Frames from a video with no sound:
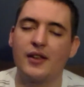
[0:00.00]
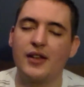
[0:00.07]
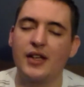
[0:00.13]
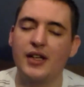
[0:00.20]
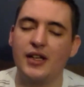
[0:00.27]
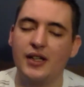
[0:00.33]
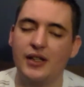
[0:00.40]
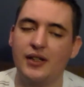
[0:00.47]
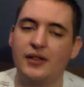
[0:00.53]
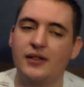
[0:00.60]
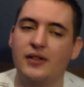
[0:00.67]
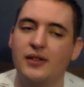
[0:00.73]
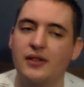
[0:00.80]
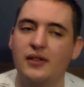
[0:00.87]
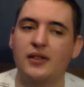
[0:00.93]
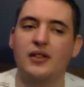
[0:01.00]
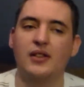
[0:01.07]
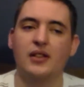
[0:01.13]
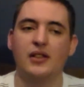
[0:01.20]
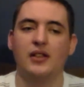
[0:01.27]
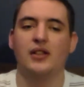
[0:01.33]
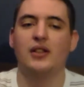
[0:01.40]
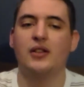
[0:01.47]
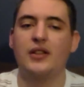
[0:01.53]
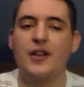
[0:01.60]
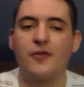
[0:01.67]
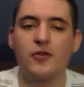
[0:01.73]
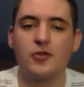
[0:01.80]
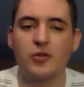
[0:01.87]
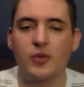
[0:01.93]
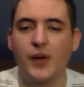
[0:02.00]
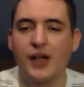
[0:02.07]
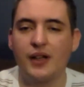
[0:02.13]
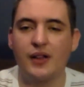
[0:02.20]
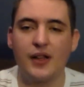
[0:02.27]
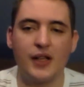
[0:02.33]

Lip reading: The difference between